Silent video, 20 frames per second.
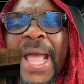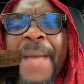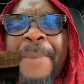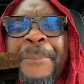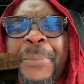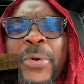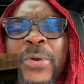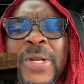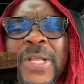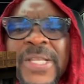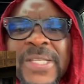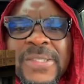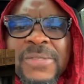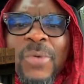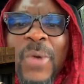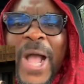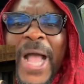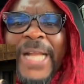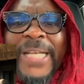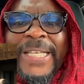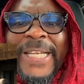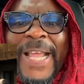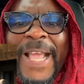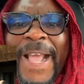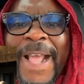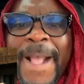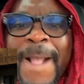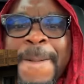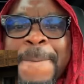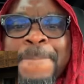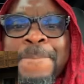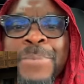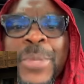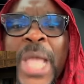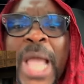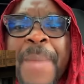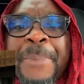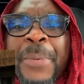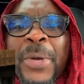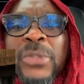Police were there.
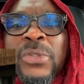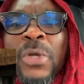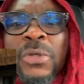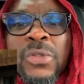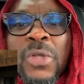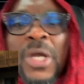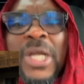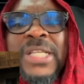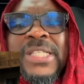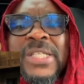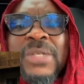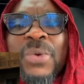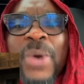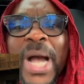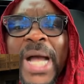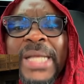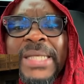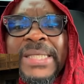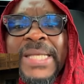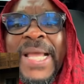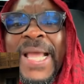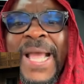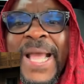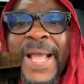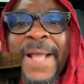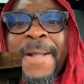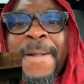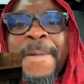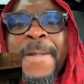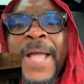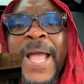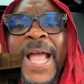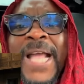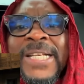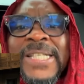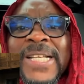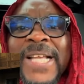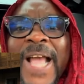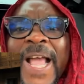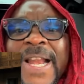The airport authority were there.
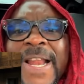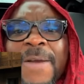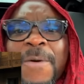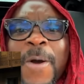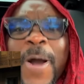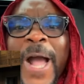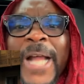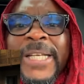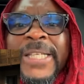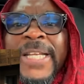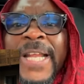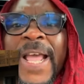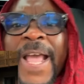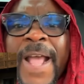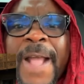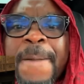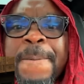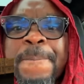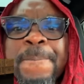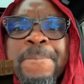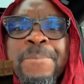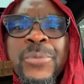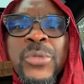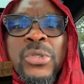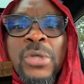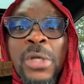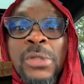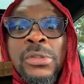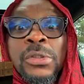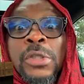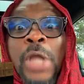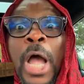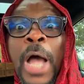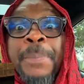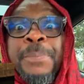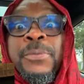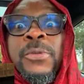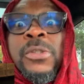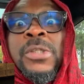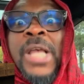NDLA were there. So
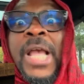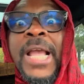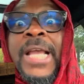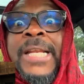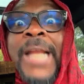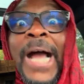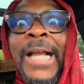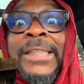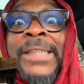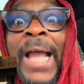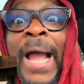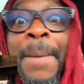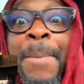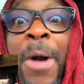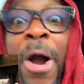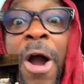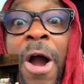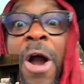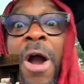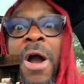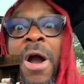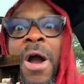stop saying that I'm all.